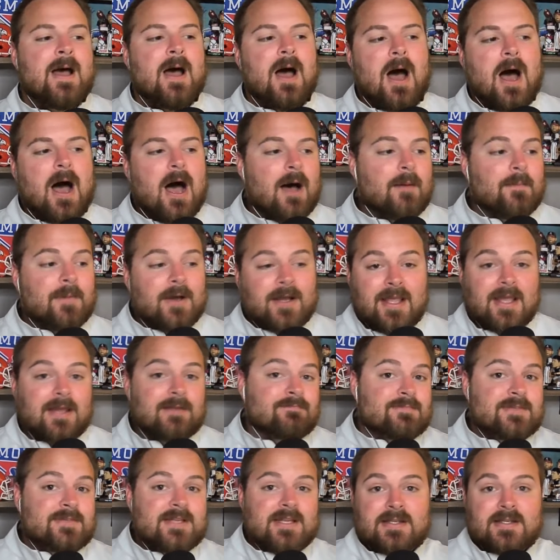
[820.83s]
Again,
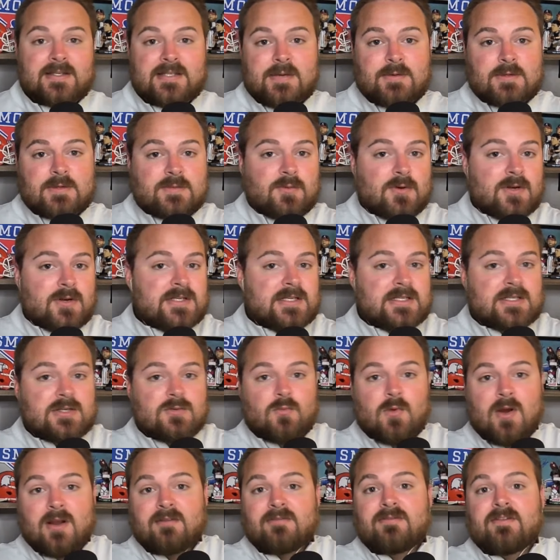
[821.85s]
Tennessee was preseason
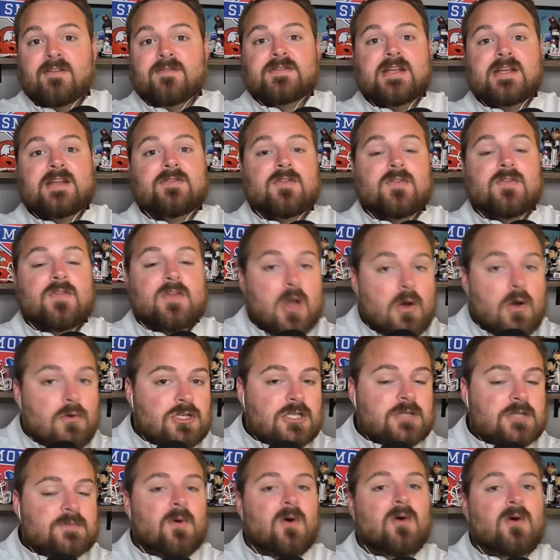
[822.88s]
ranked 15th in the
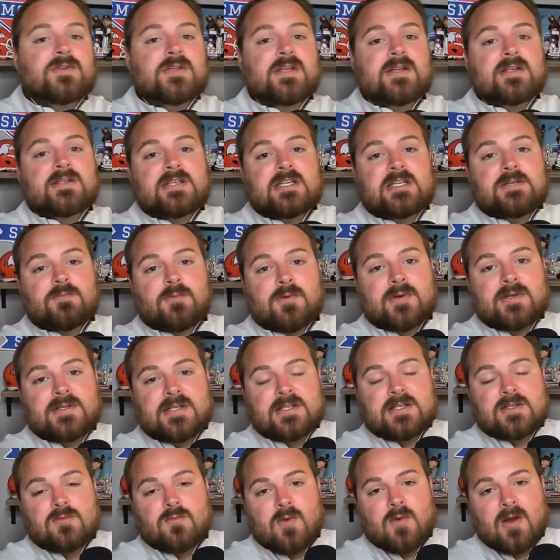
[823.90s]
coaches poll. Tennessee's
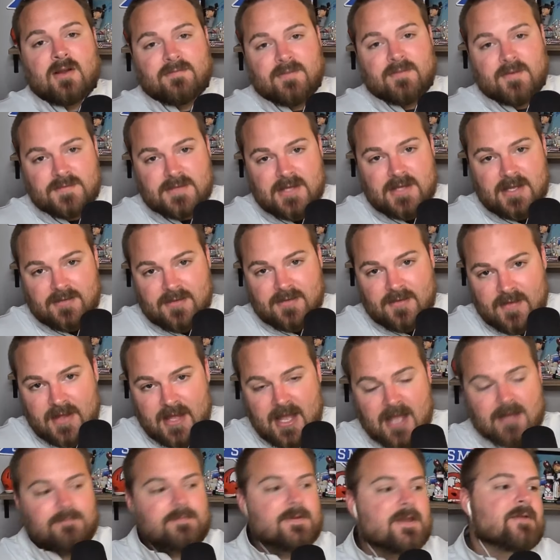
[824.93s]
preseason ranked 15th in
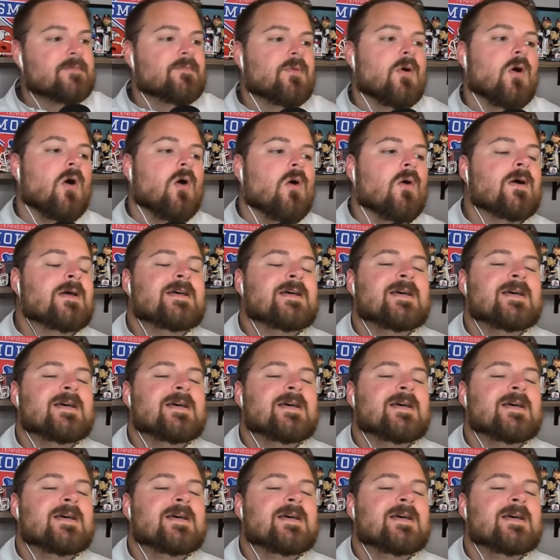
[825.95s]
the AP poll.